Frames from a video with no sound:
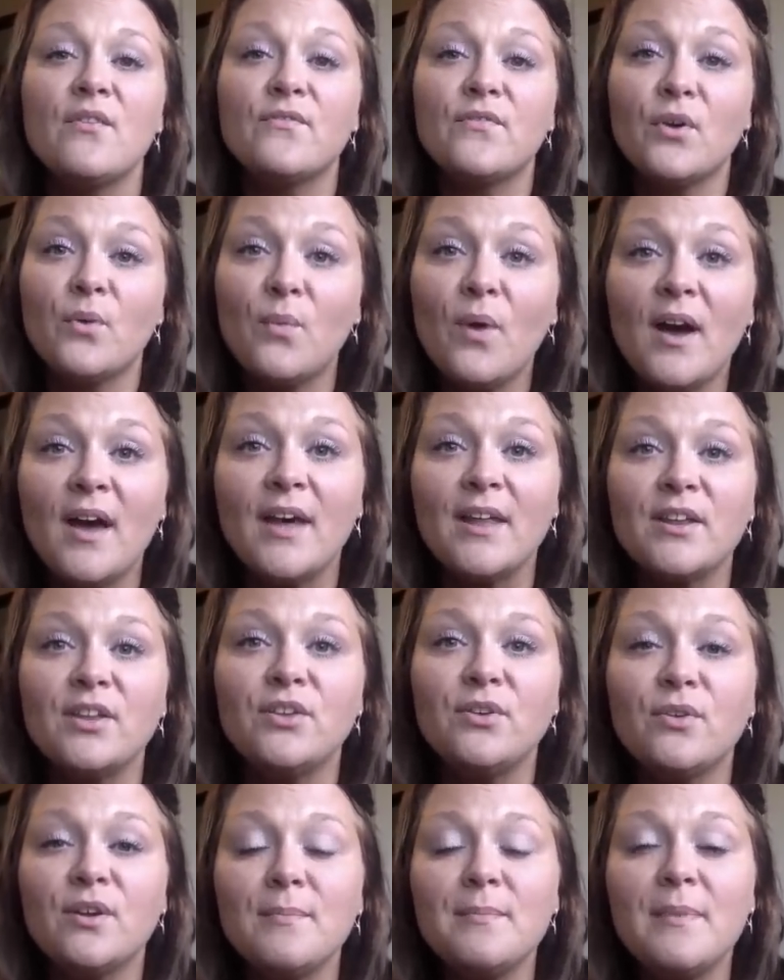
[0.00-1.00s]
For one,
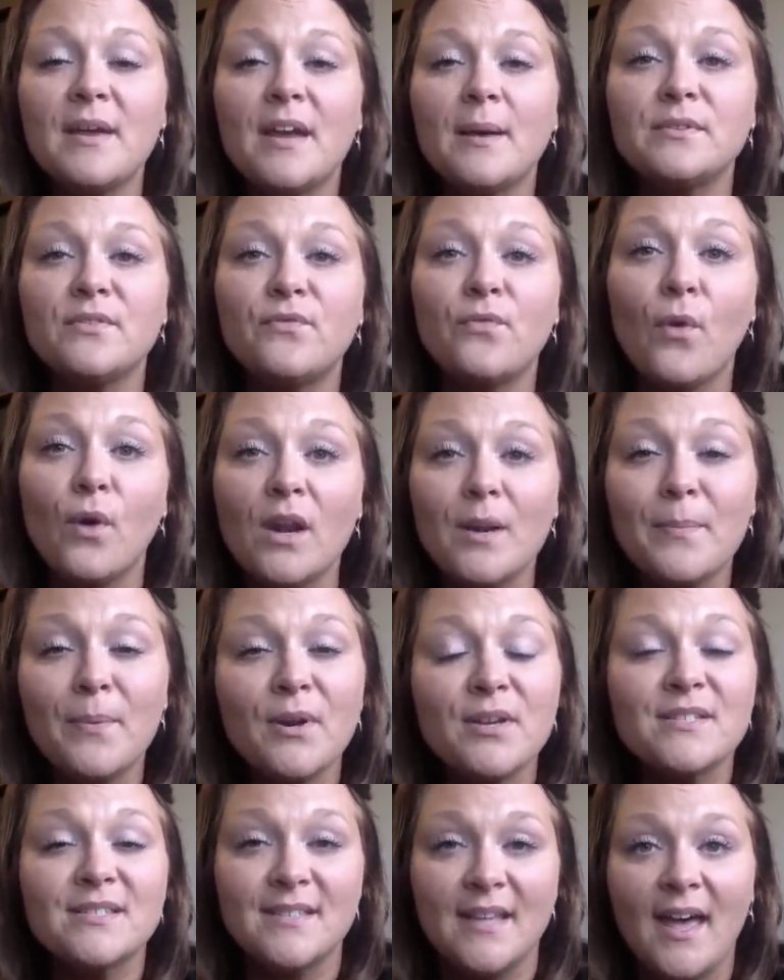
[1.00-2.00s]
you can make up to
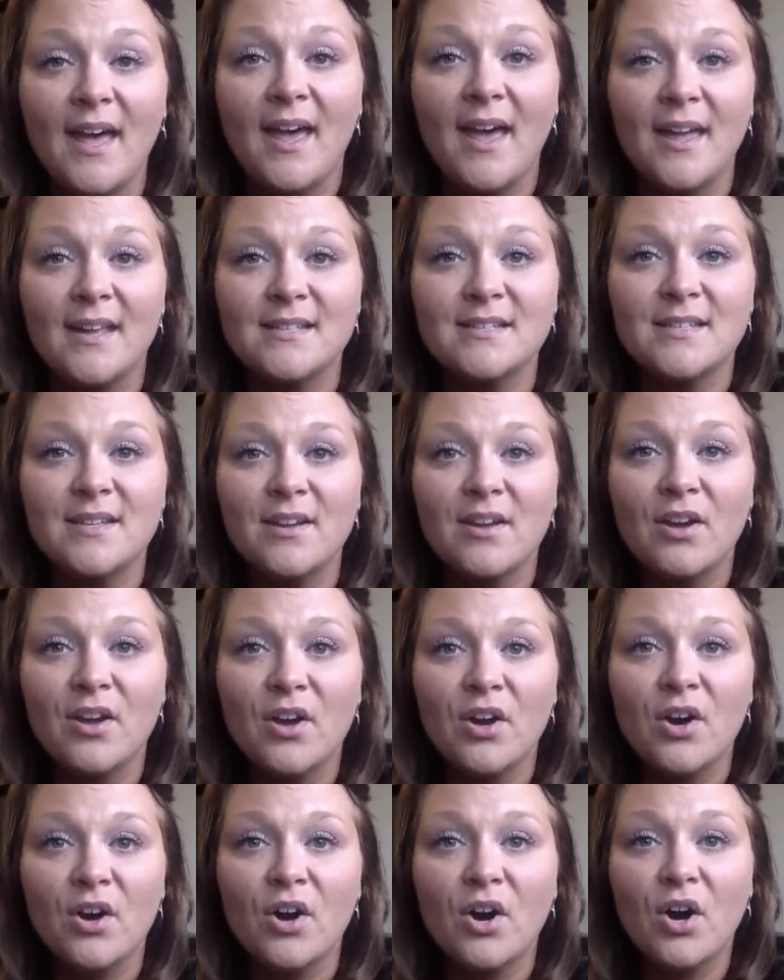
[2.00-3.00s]
40%
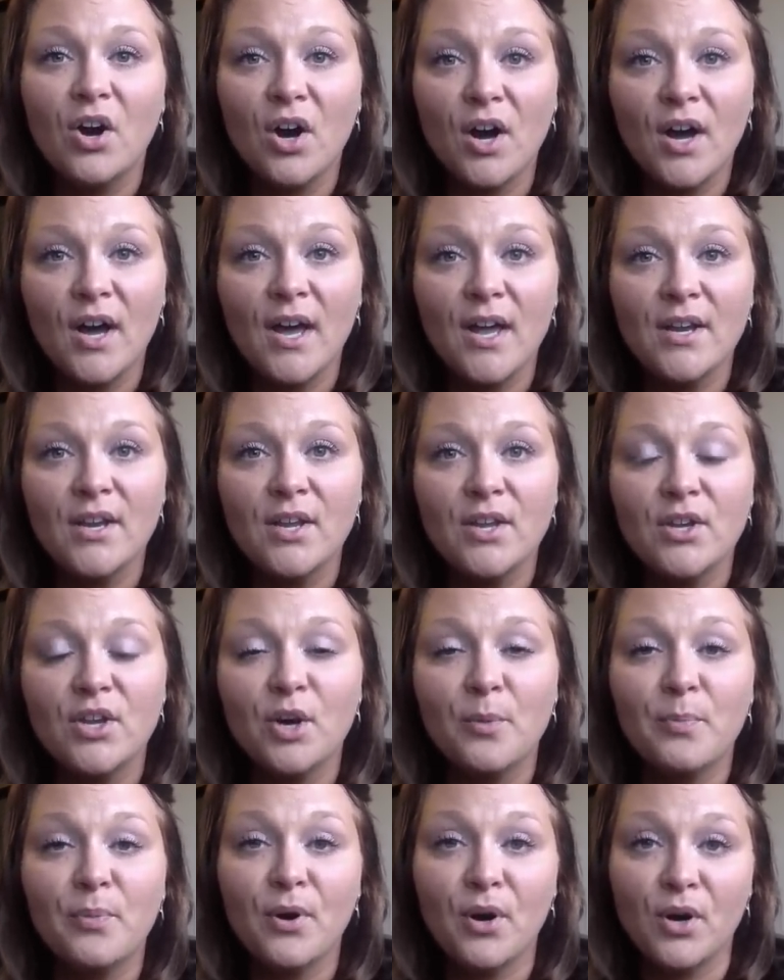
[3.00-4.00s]
on
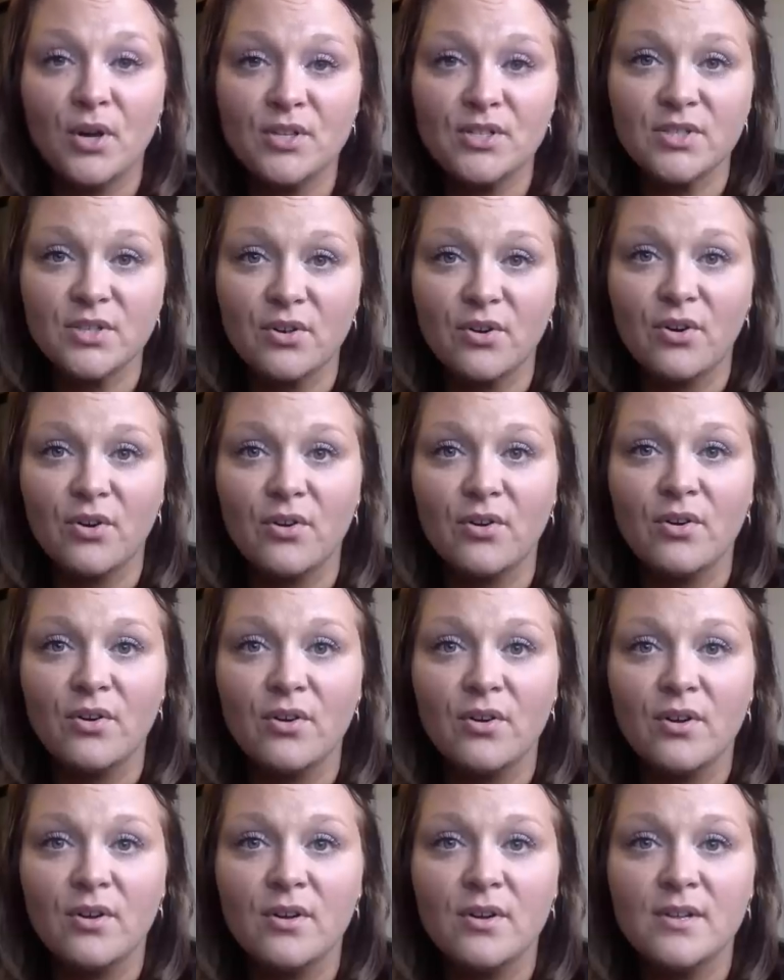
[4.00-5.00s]
your personal
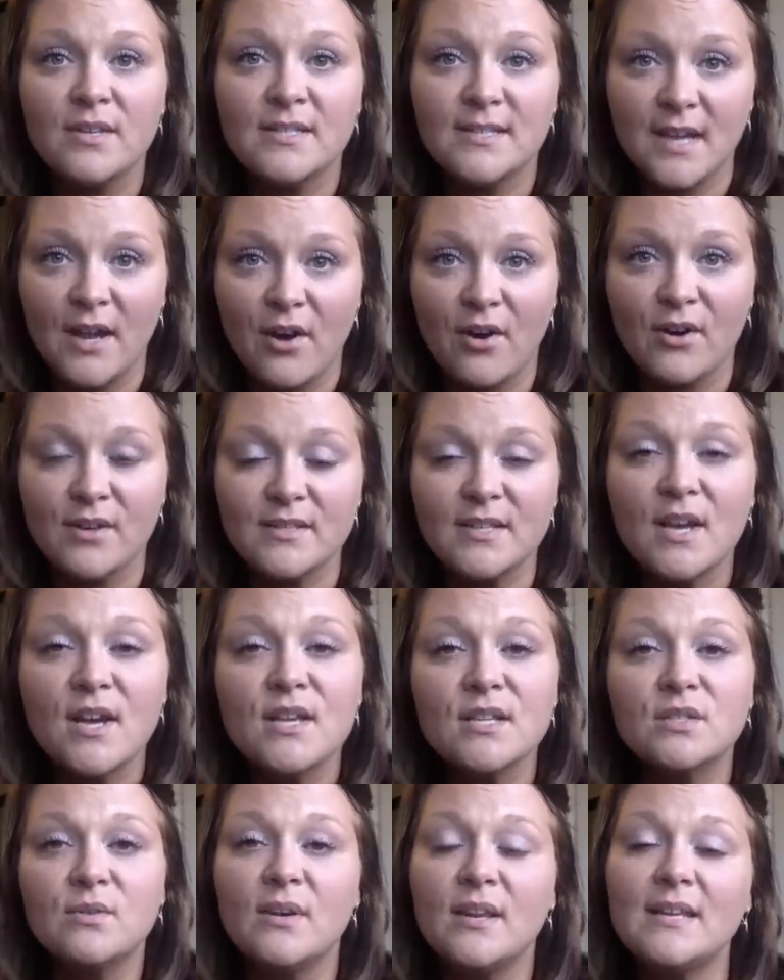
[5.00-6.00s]
sales.
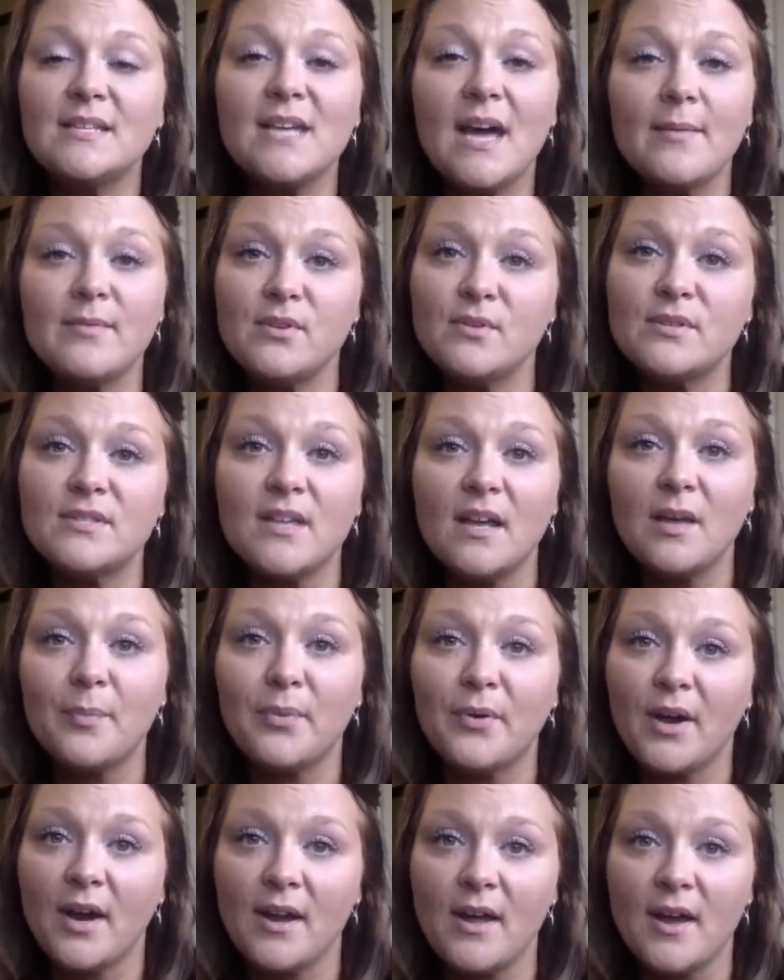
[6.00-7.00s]
So anytime you sell a
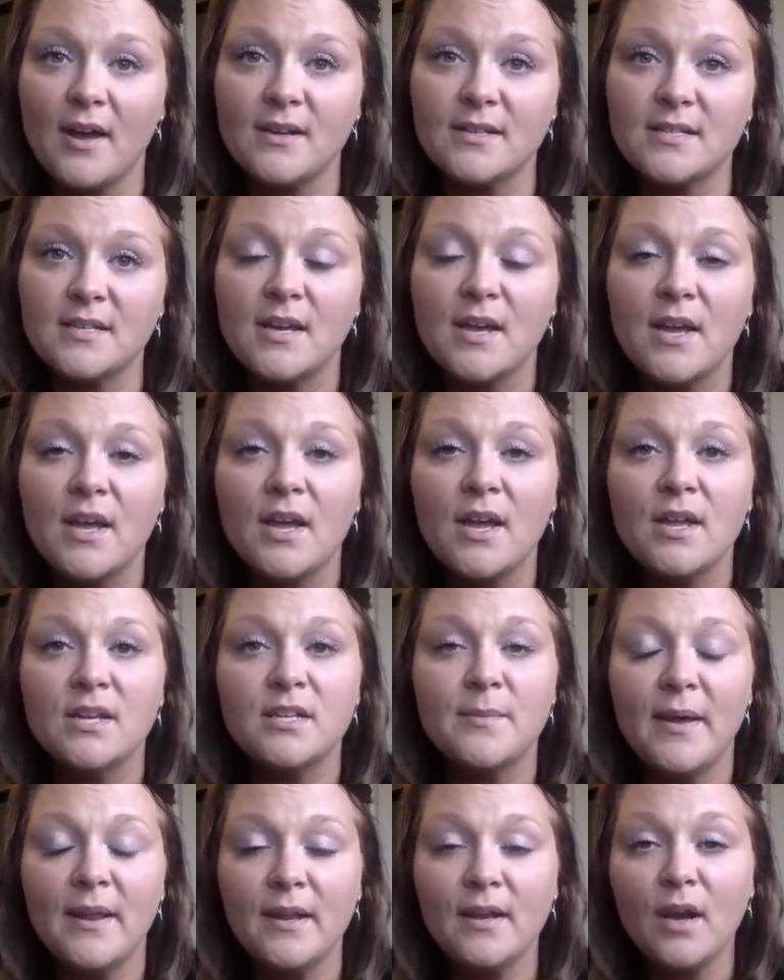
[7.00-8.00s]
product,
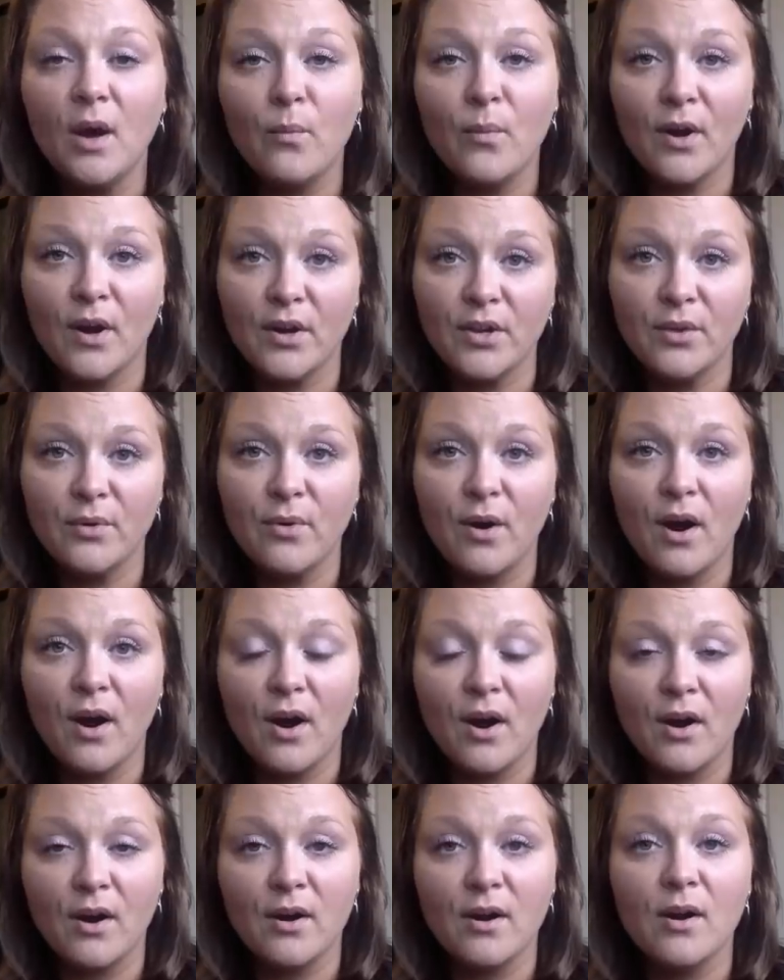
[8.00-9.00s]
depending on where you
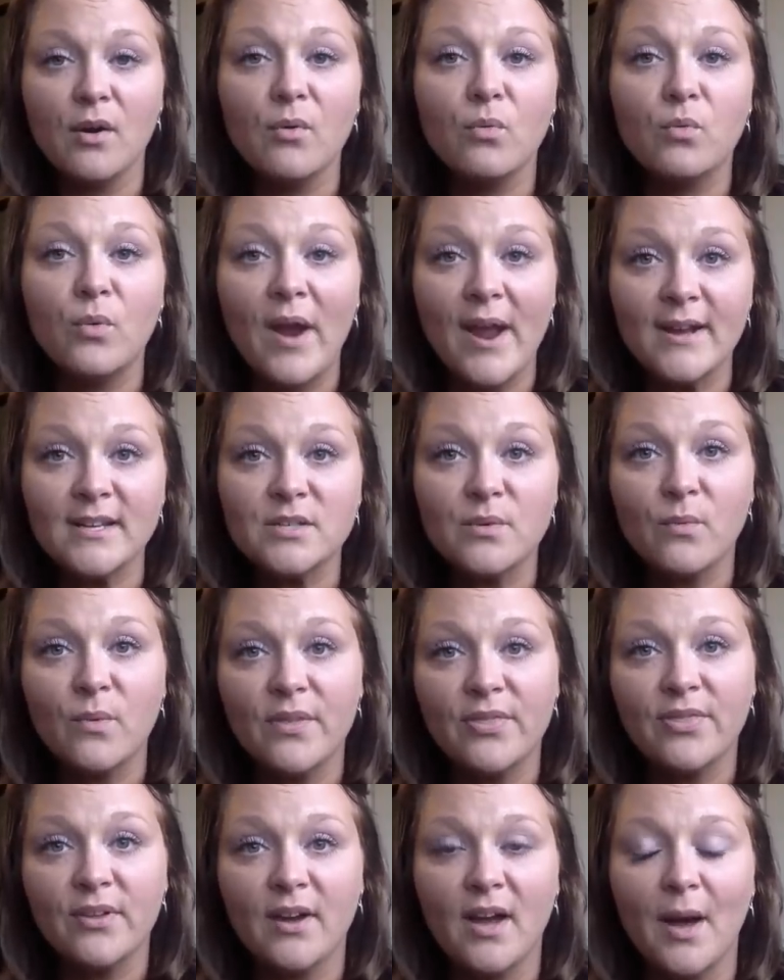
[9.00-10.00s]
are ranked
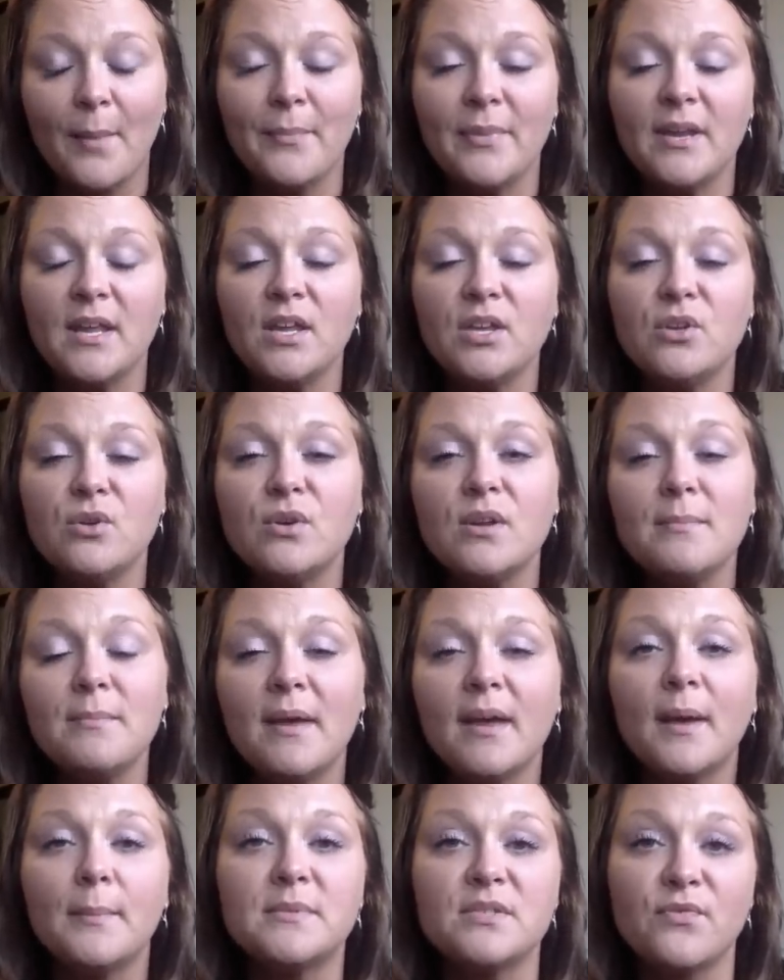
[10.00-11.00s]
with the company, you can
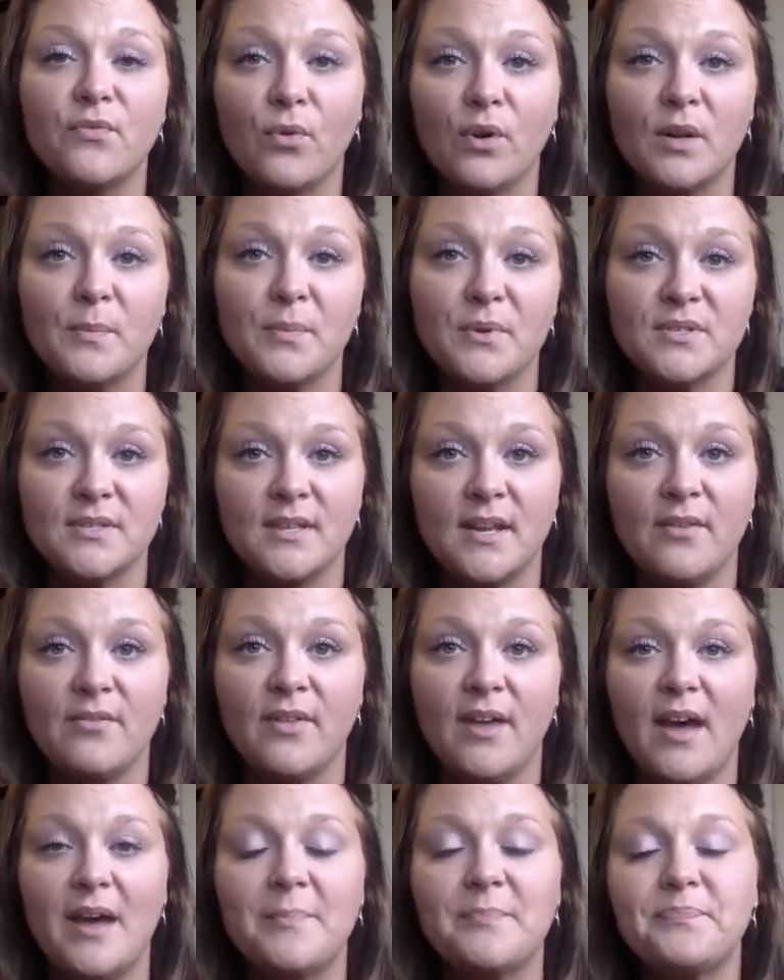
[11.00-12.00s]
make up to 40% of
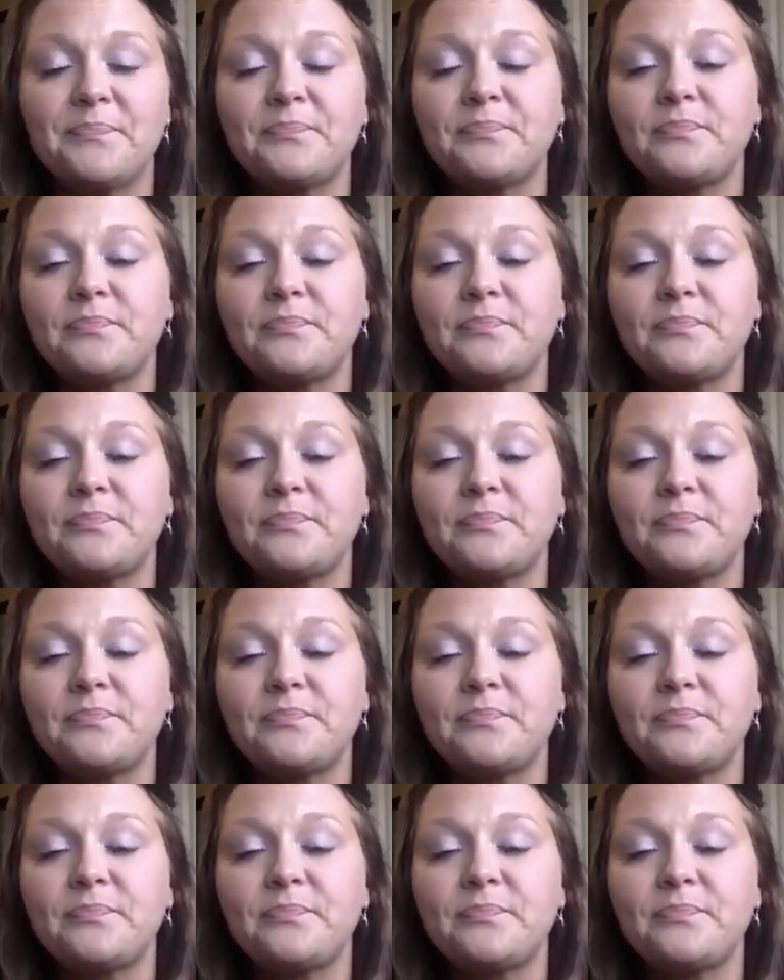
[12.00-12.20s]
that.